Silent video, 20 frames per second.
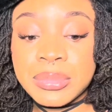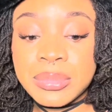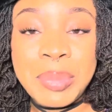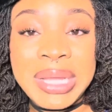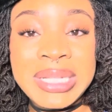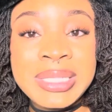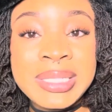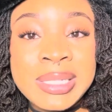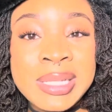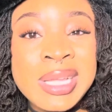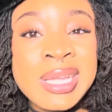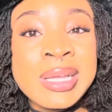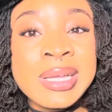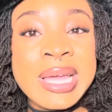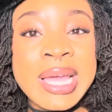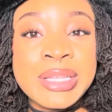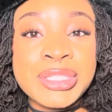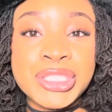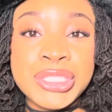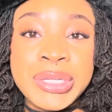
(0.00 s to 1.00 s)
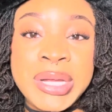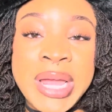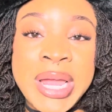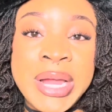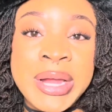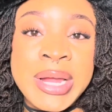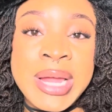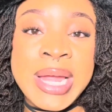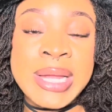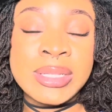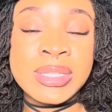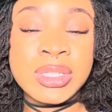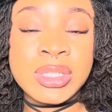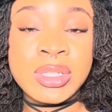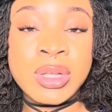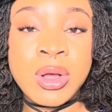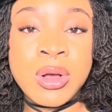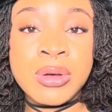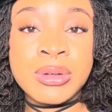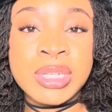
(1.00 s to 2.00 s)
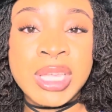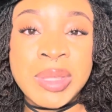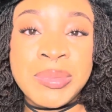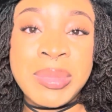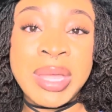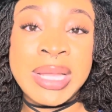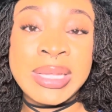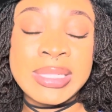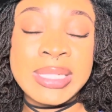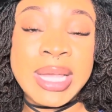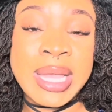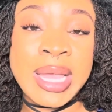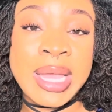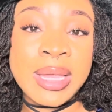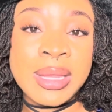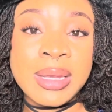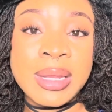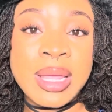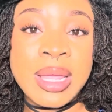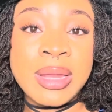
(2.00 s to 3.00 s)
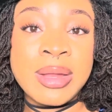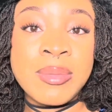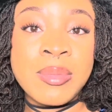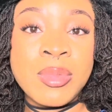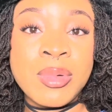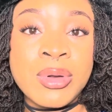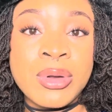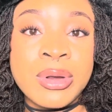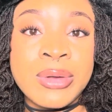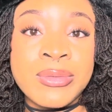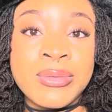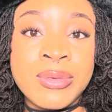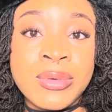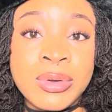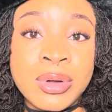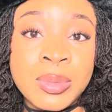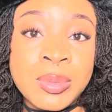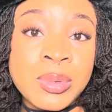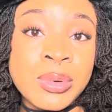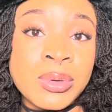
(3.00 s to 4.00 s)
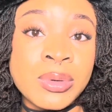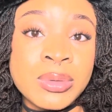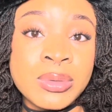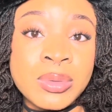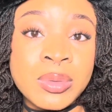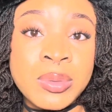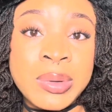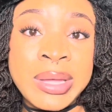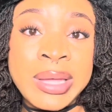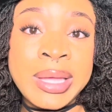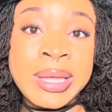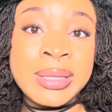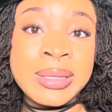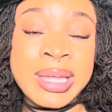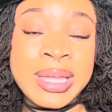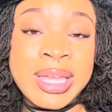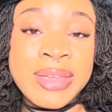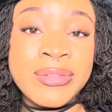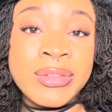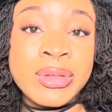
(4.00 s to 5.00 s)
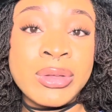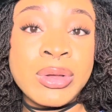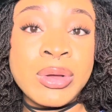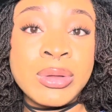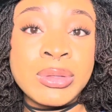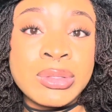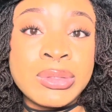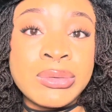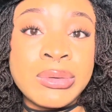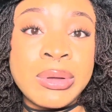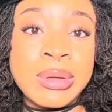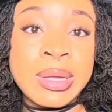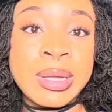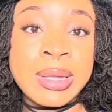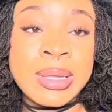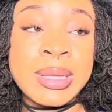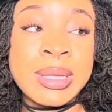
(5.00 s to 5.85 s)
basically get your hair installed and maintained in a more affordable way. Like if you go to